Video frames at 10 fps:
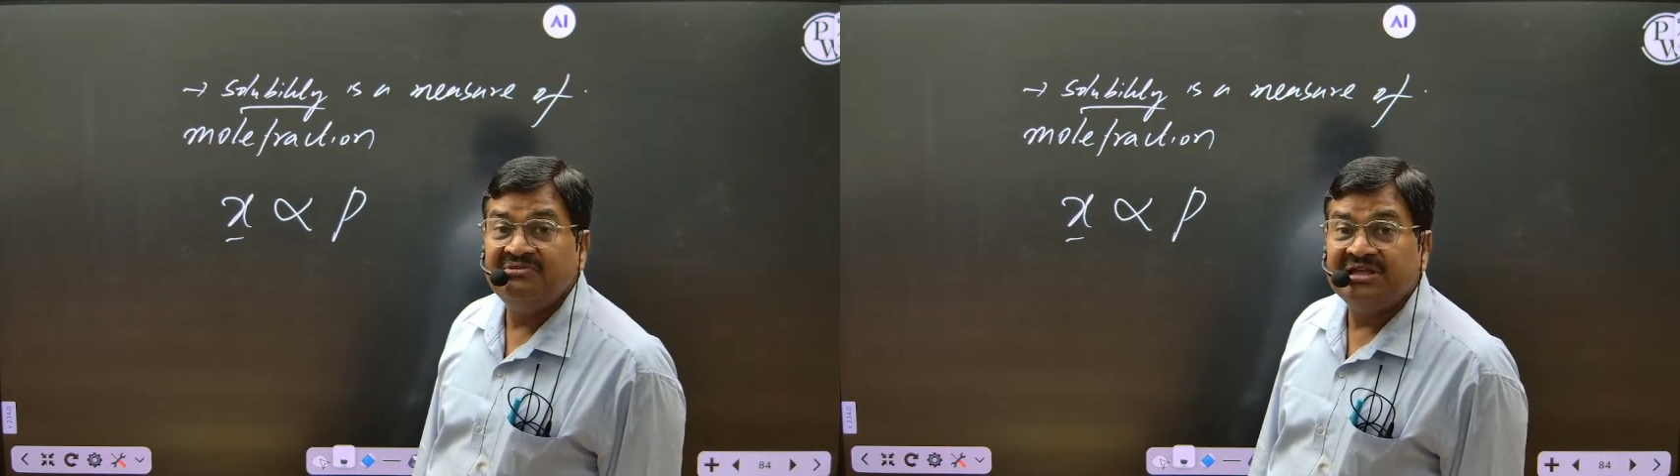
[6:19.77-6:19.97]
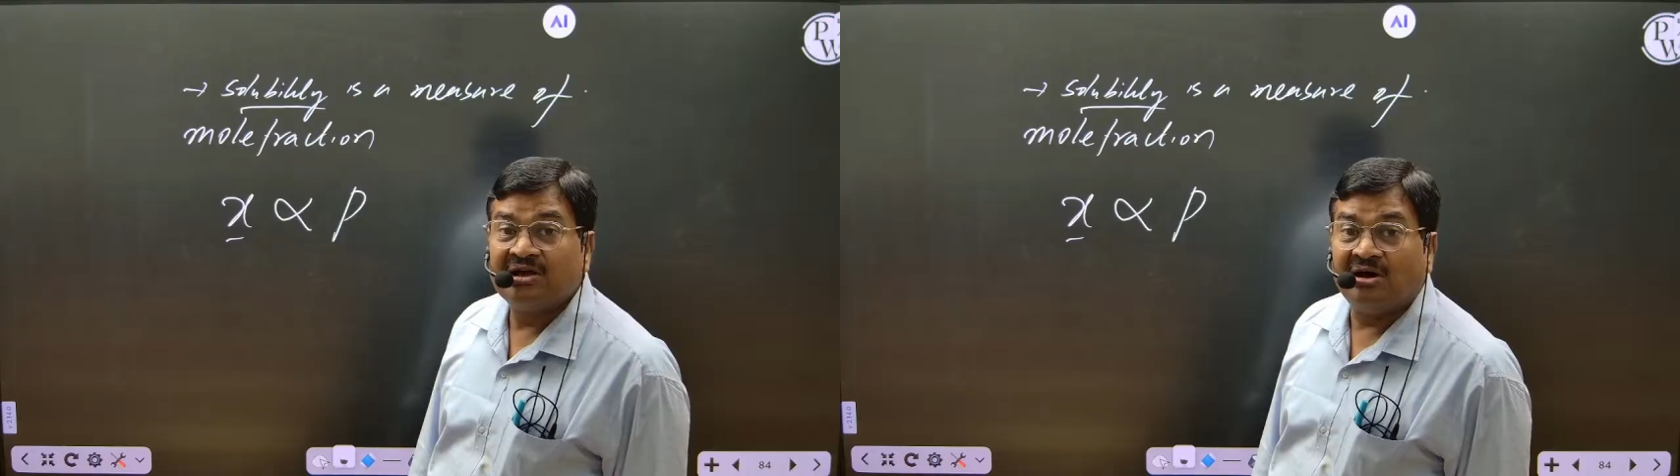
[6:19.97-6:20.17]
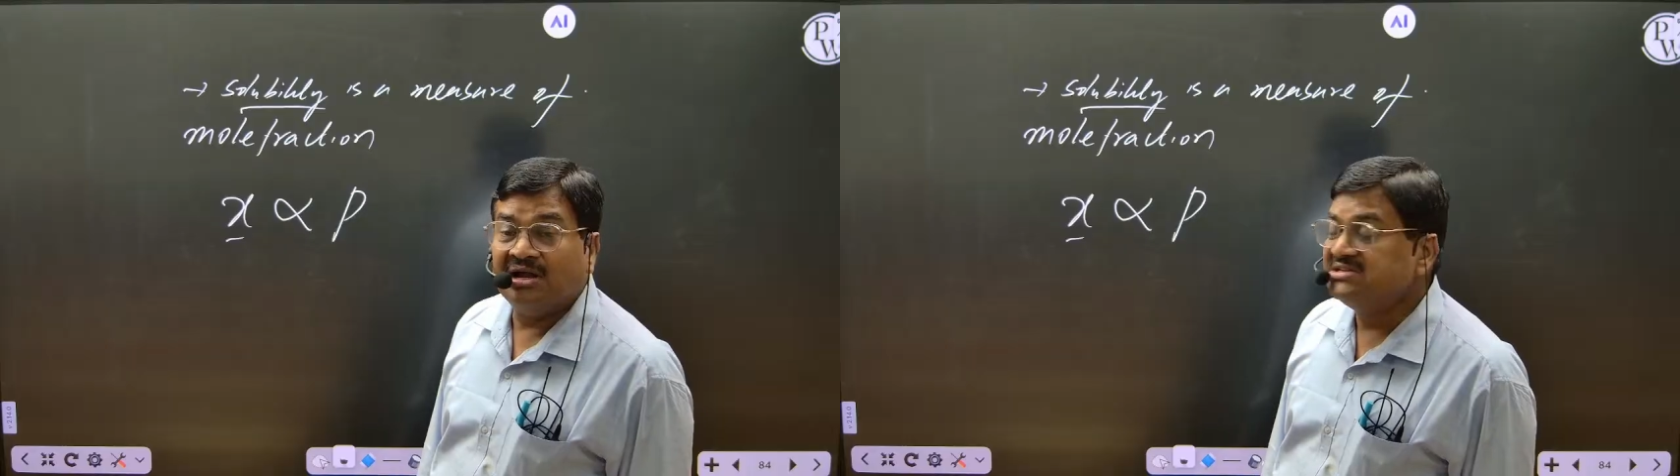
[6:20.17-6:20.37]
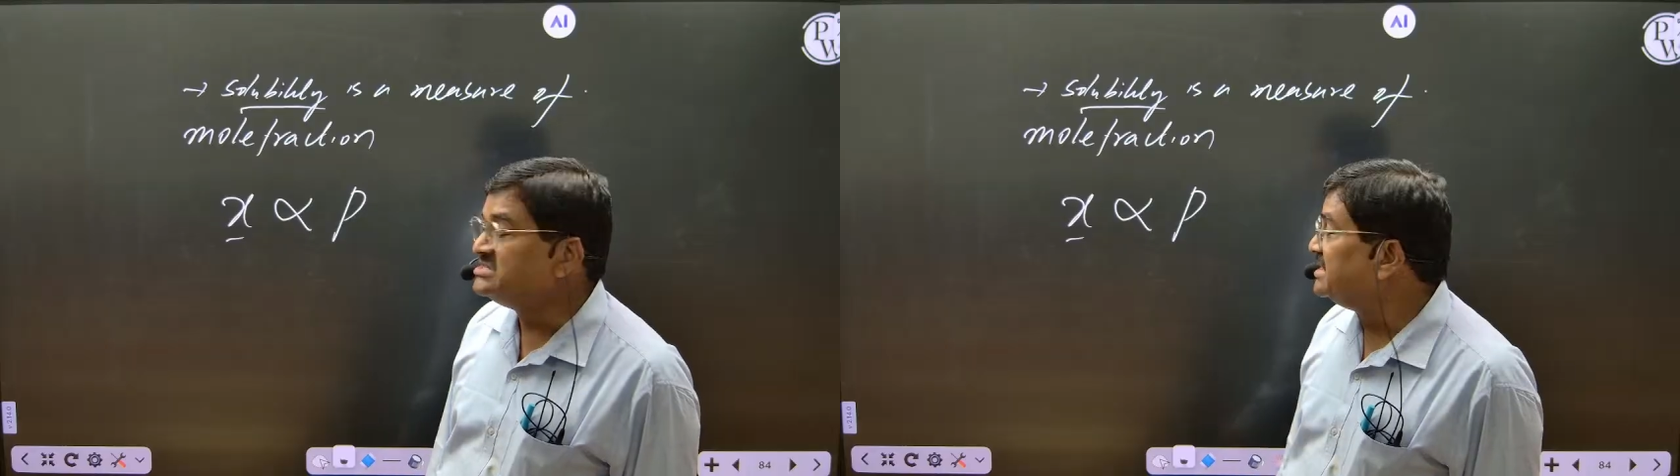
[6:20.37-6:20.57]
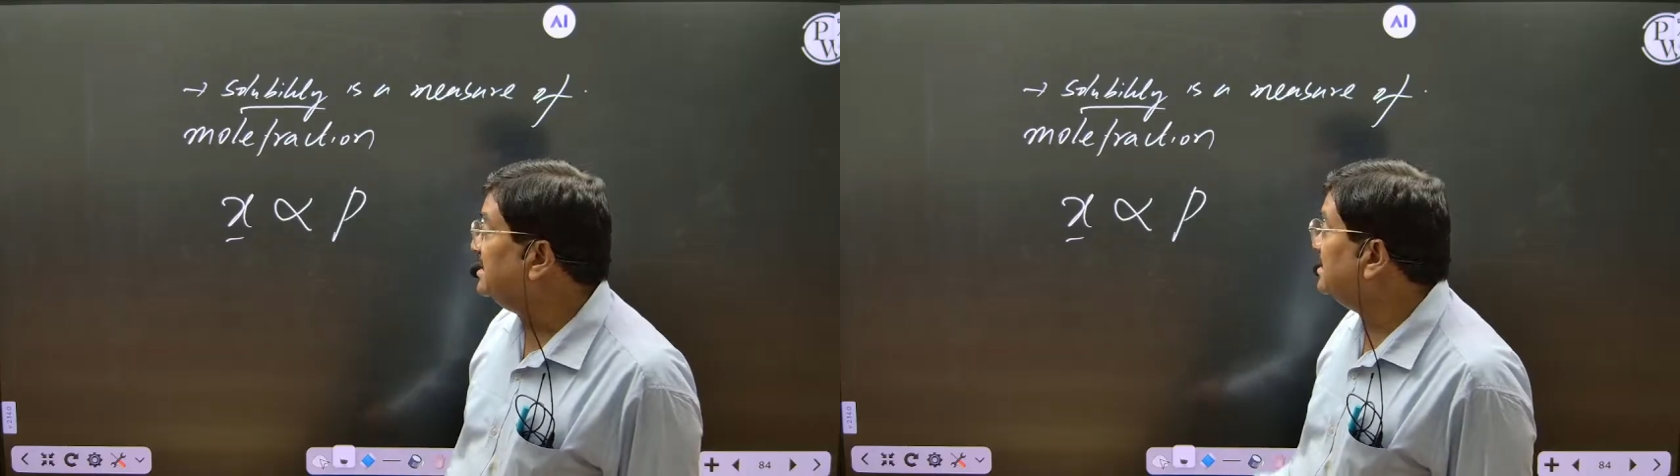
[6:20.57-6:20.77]

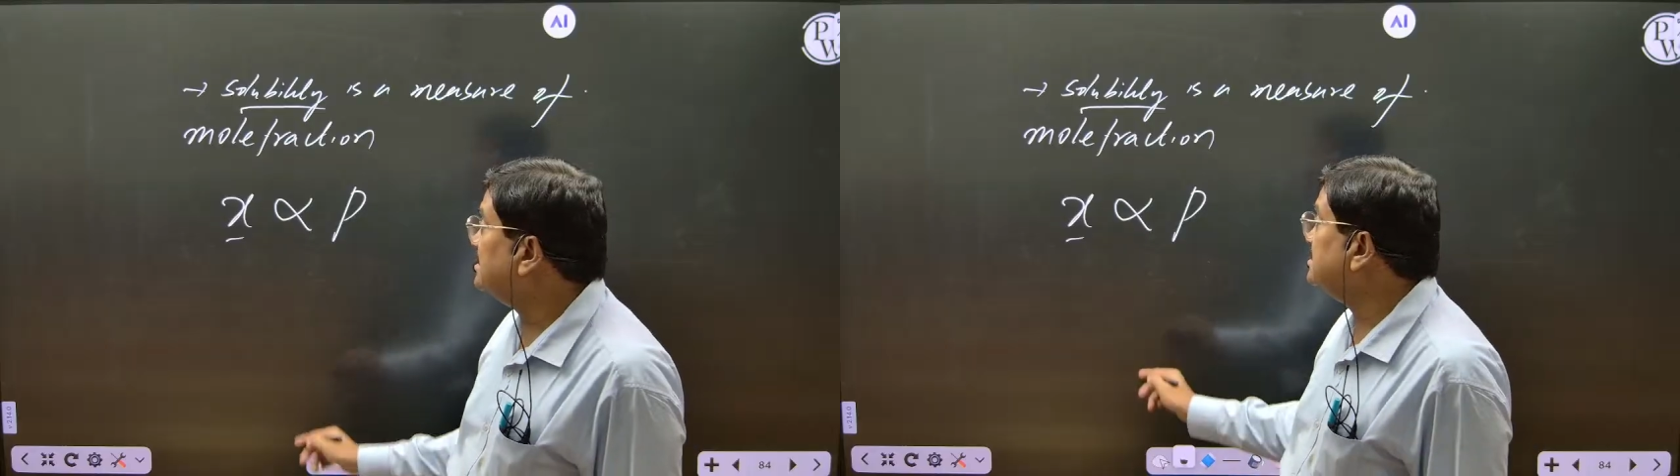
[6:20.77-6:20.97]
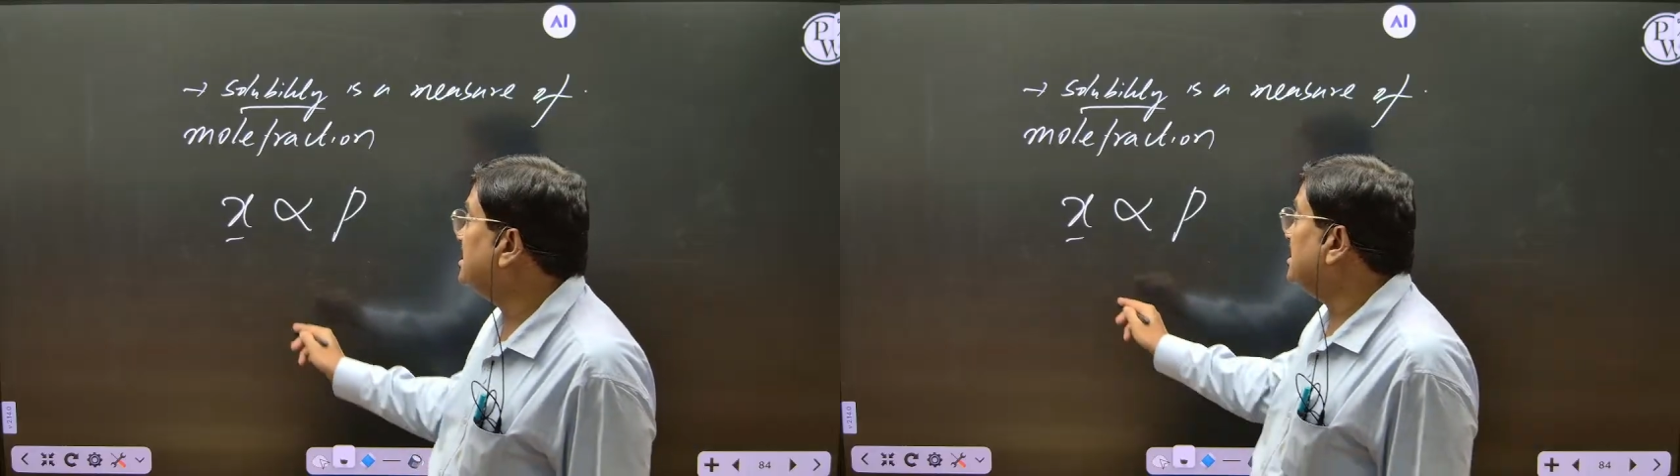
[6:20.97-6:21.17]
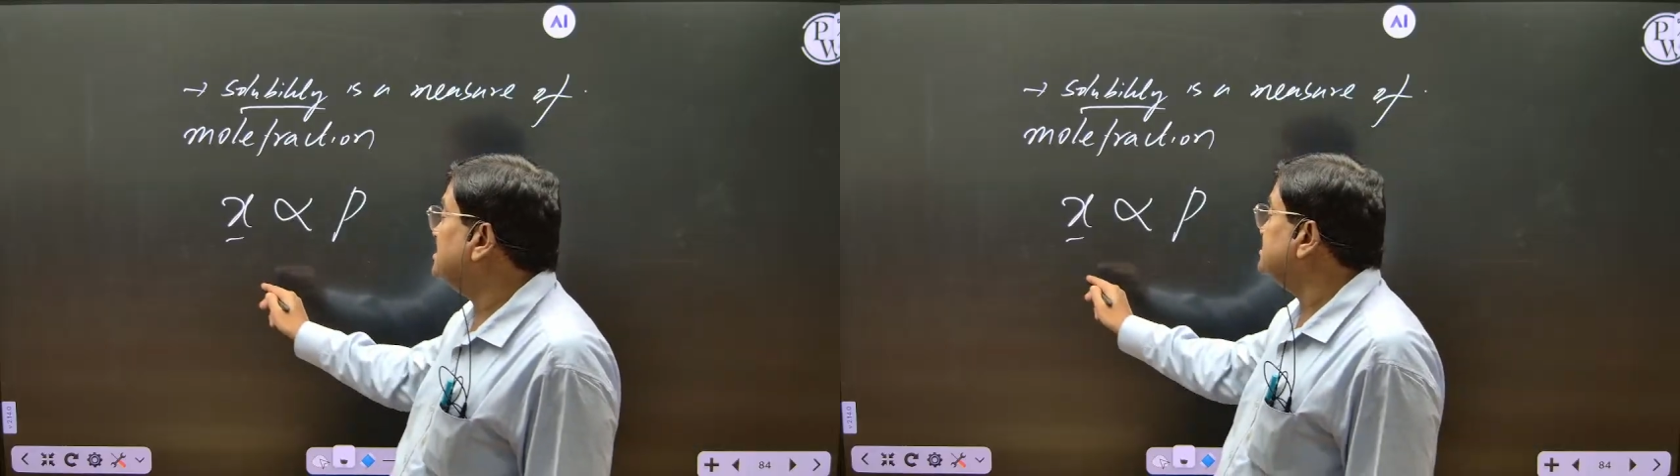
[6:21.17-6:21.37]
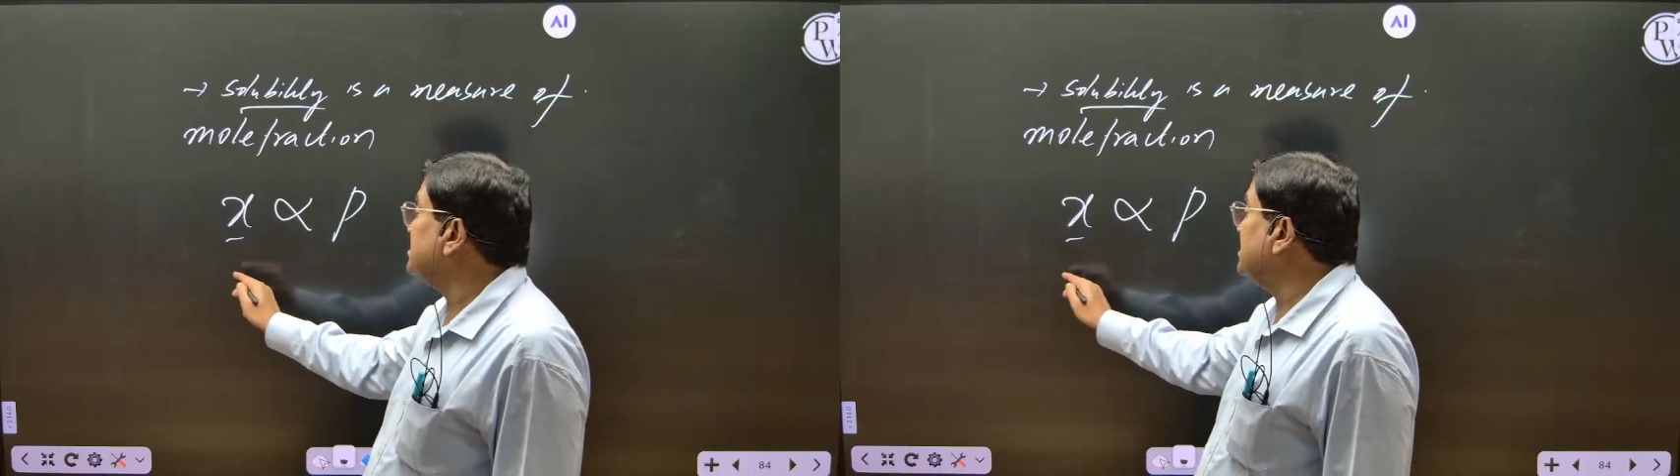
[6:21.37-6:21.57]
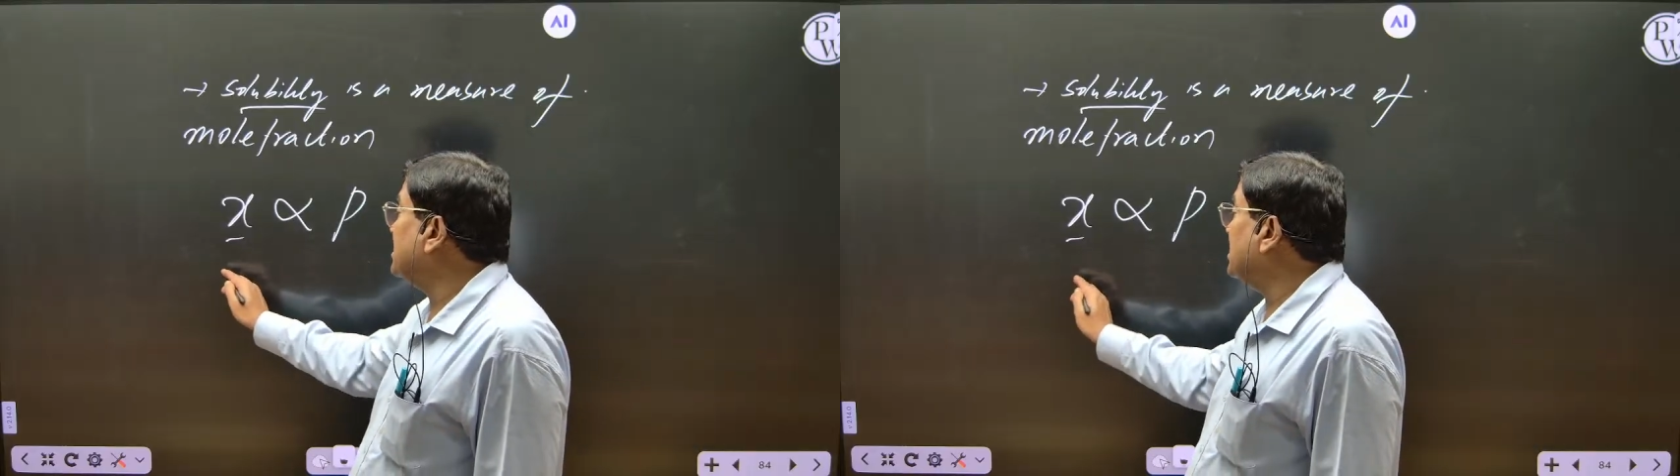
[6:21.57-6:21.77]
constant. See,
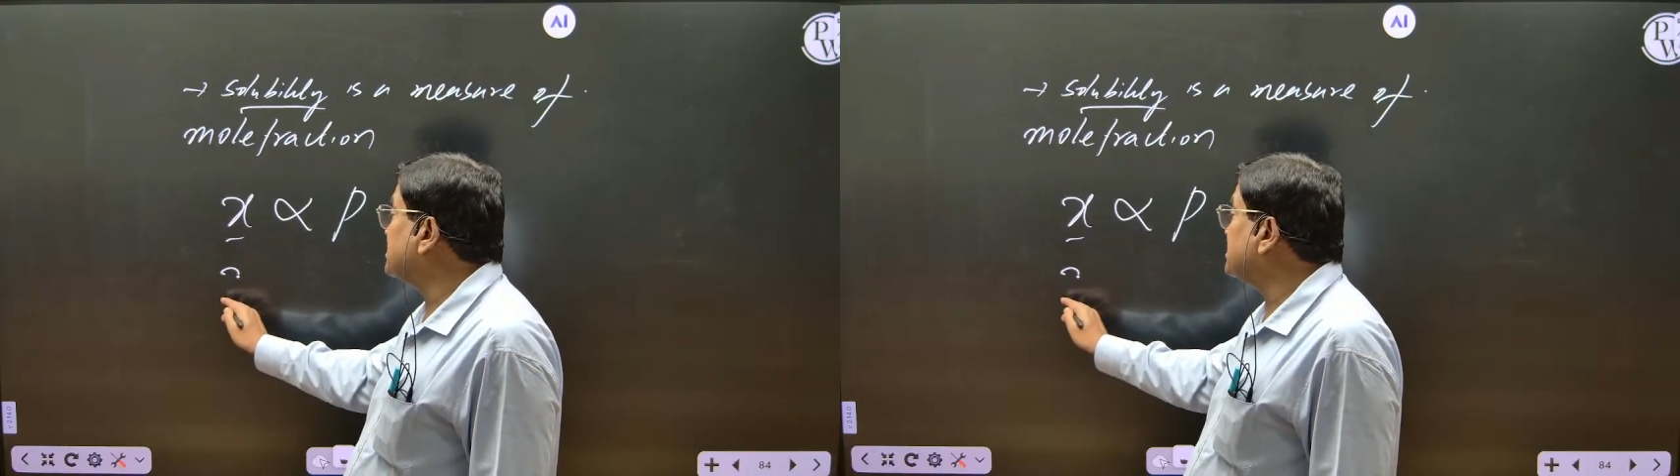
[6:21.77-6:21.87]
x